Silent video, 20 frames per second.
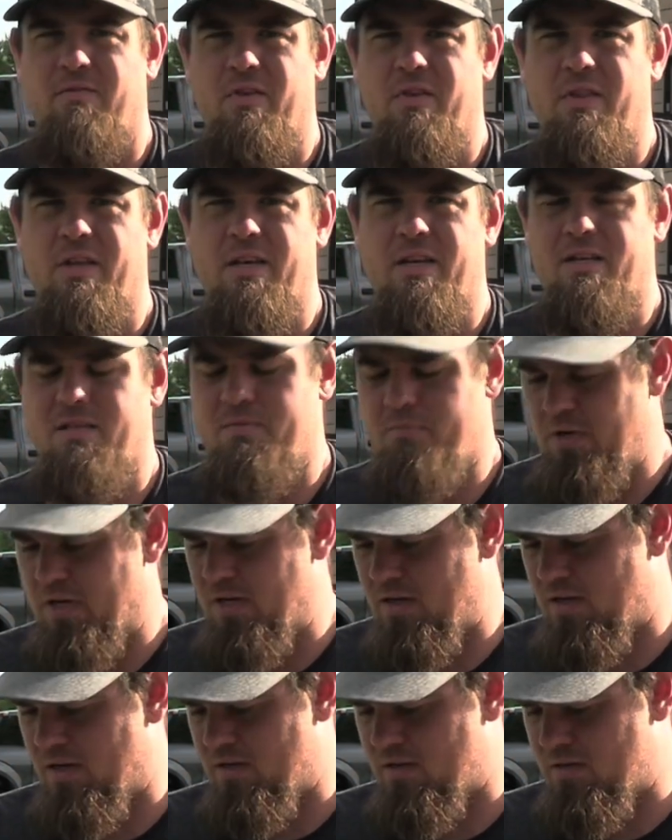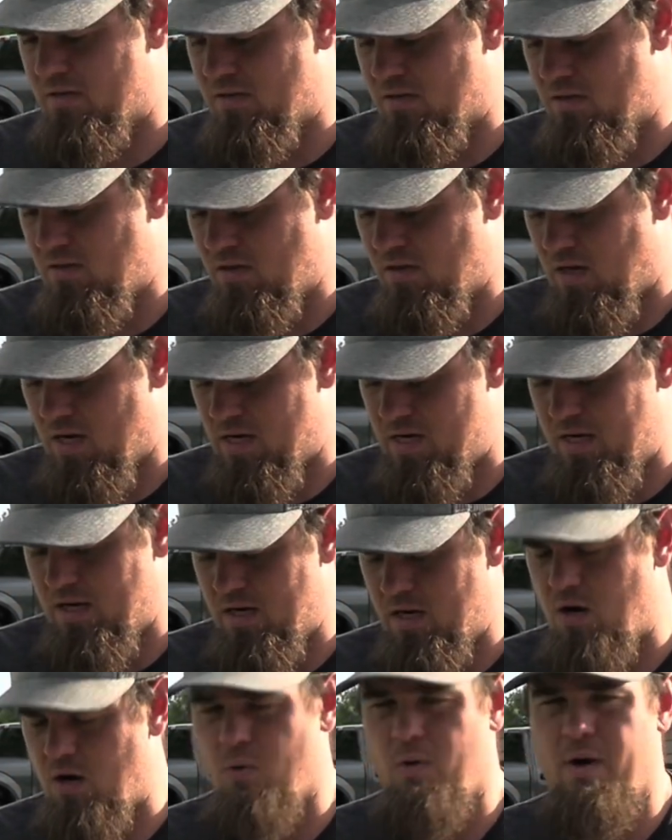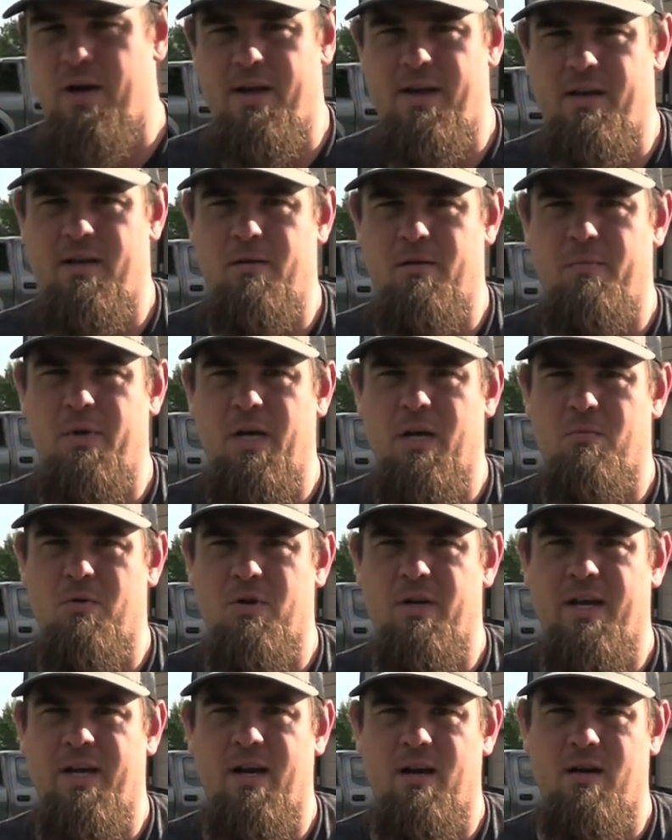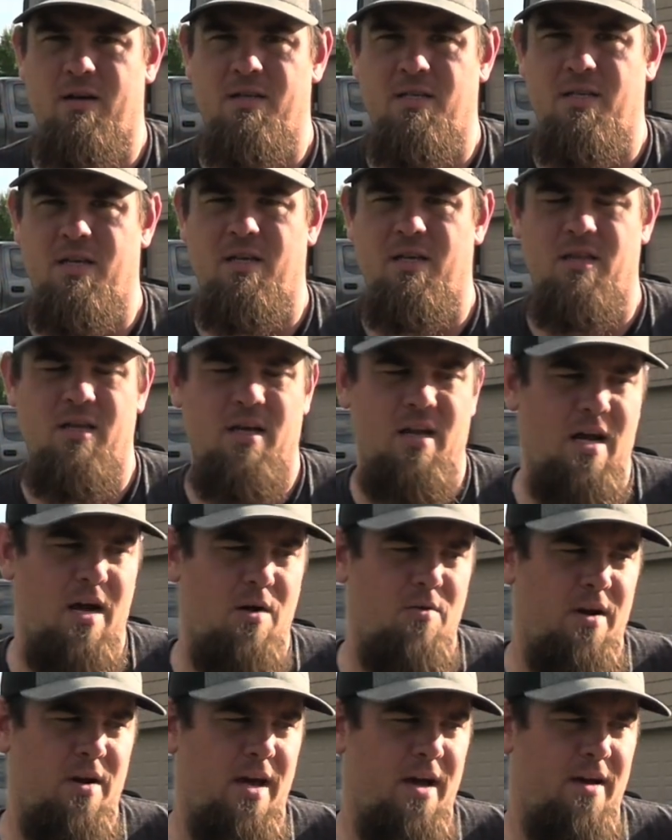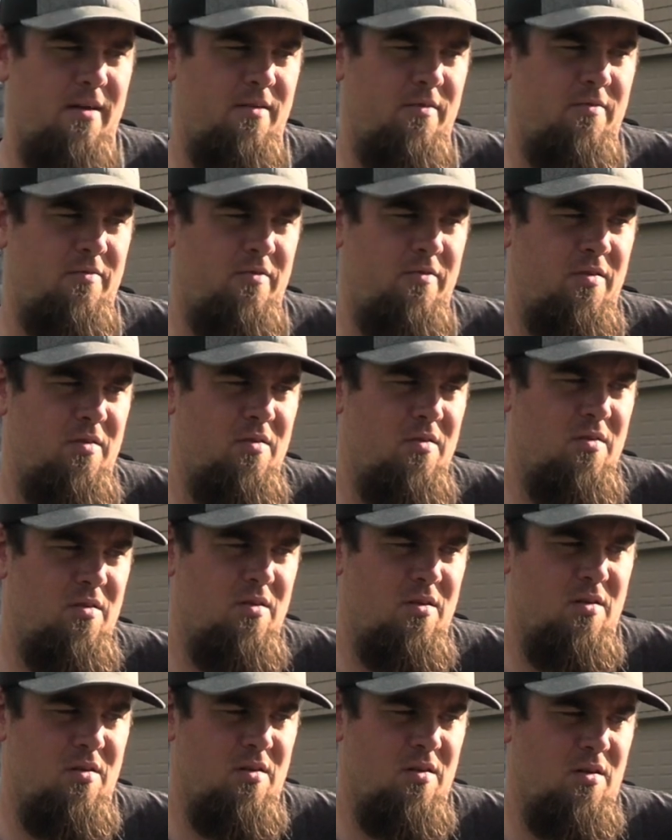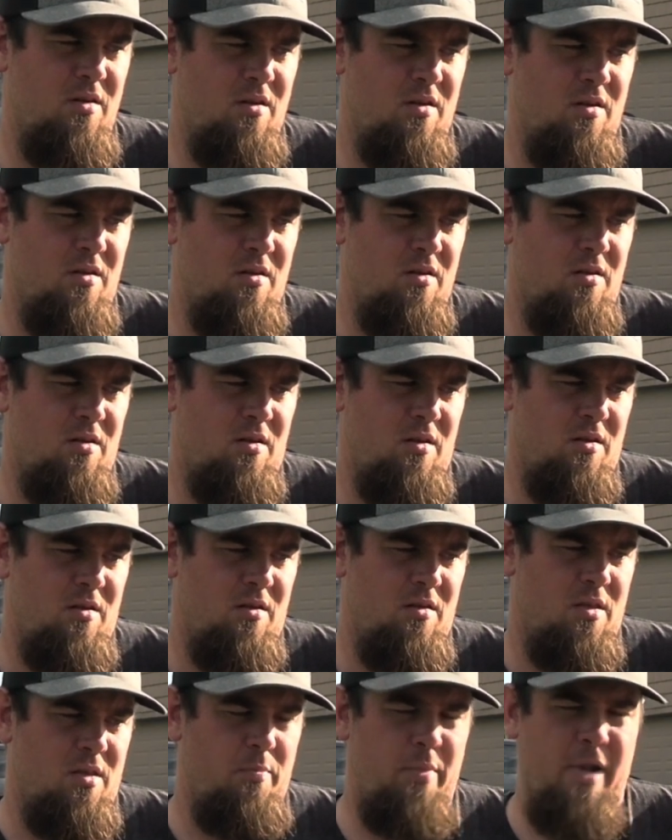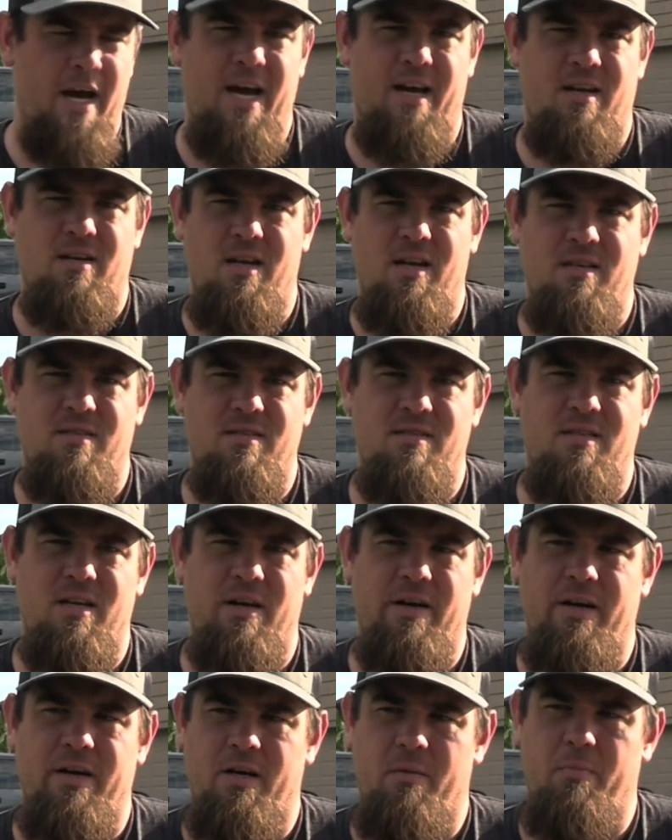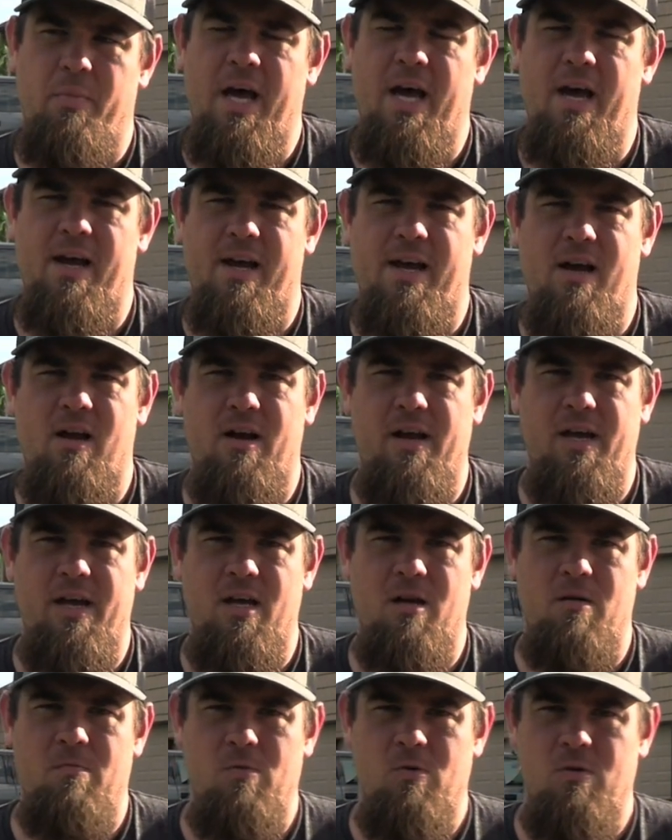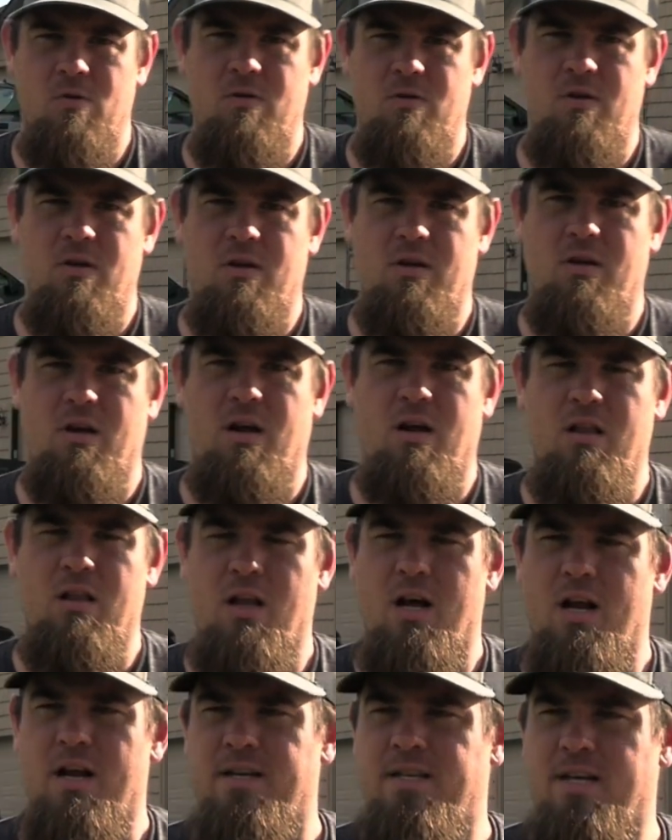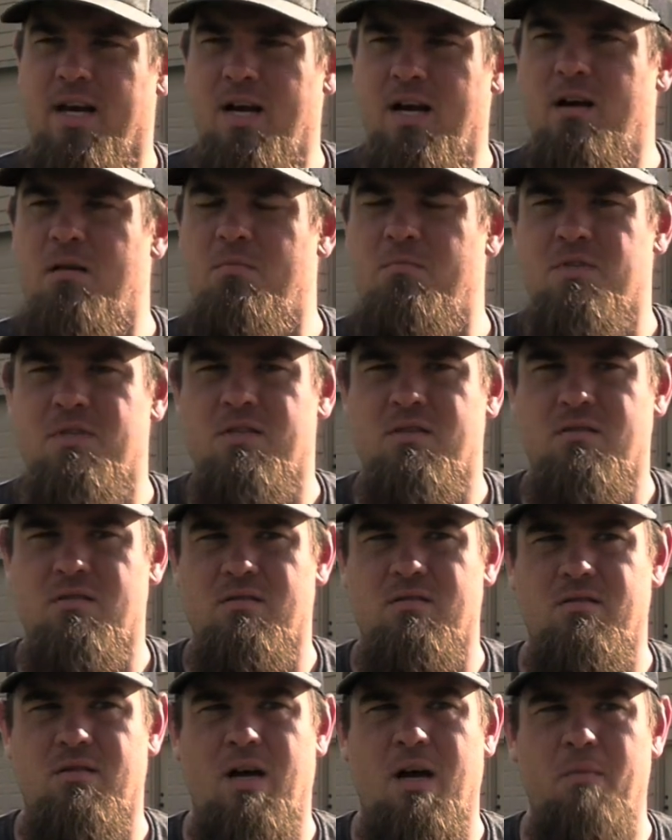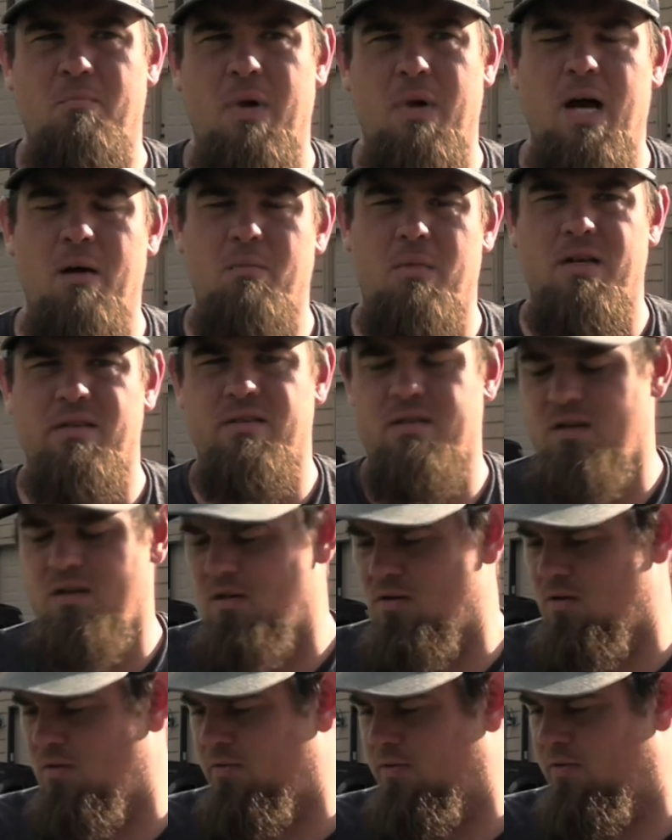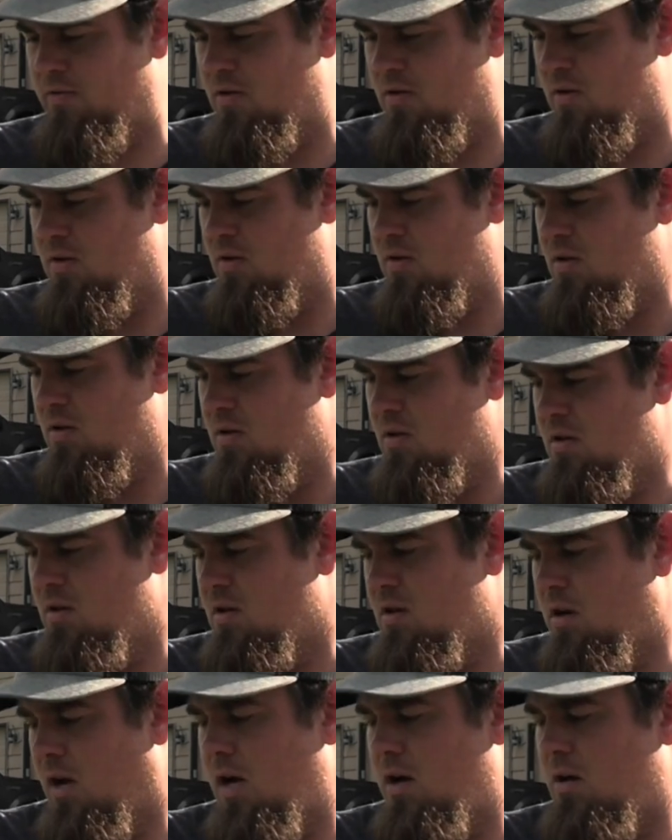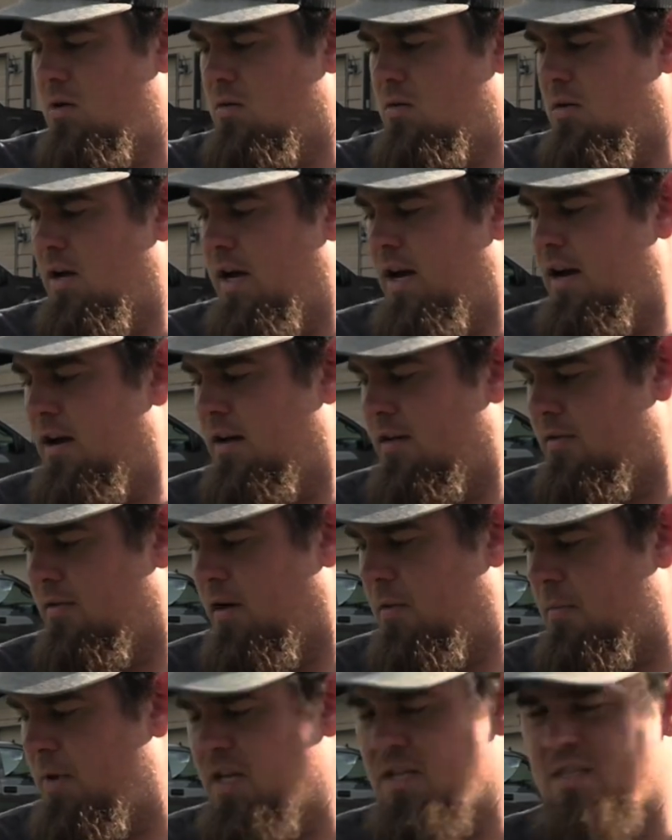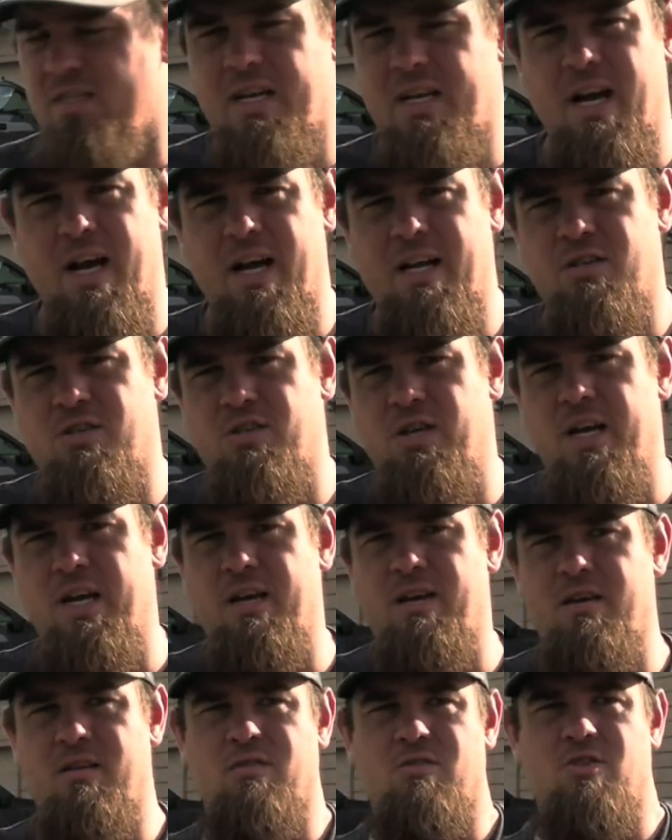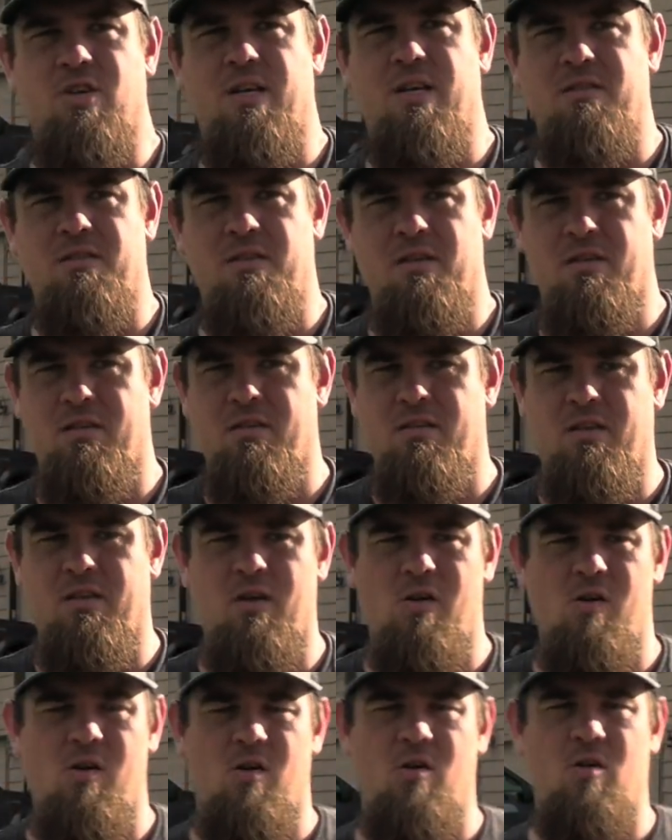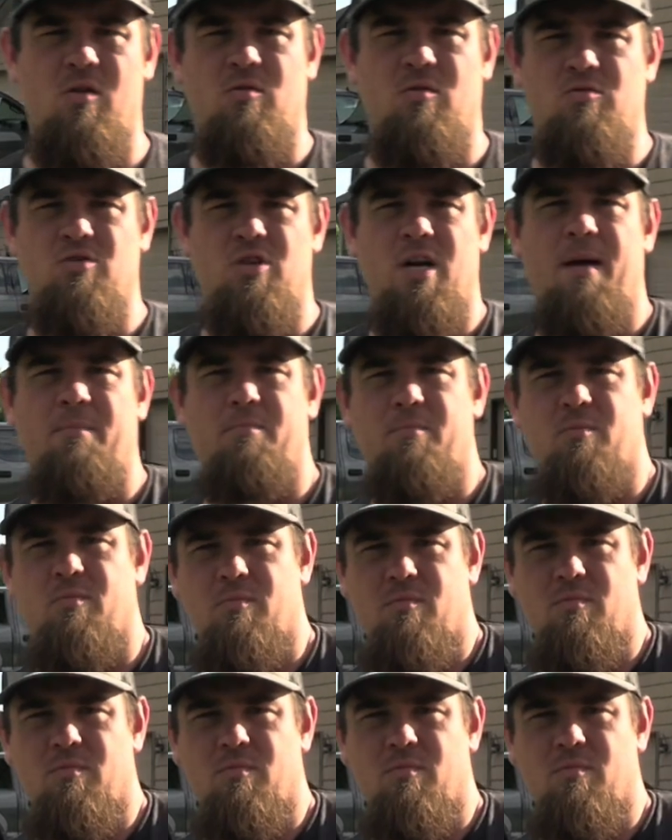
for this because I needed a way to be able to guarantee that I would have the pack necessary to pack out an animal. A lot of times I'm by myself. I don't have, I mean, Scott and Jake, Justin, they'll all drop